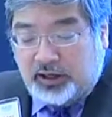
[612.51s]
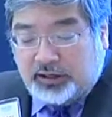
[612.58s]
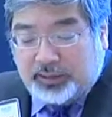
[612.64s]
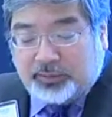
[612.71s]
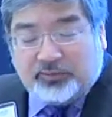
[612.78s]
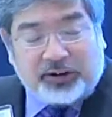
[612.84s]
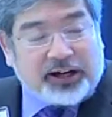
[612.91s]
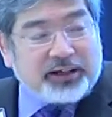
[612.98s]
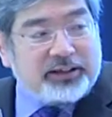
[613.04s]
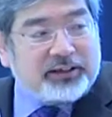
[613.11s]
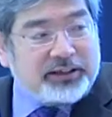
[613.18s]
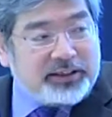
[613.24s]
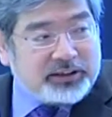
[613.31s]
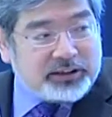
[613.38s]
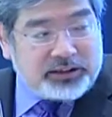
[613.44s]
that provided
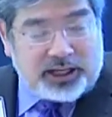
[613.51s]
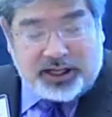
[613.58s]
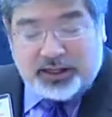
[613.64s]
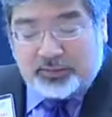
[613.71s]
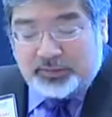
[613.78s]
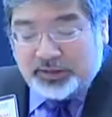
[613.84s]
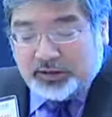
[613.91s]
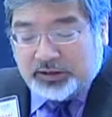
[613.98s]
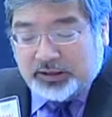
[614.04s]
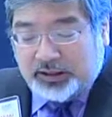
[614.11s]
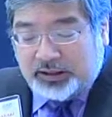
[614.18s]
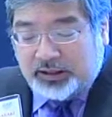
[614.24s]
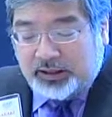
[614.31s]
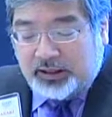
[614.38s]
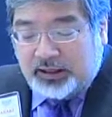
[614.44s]
legal
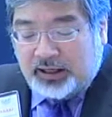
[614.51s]
liability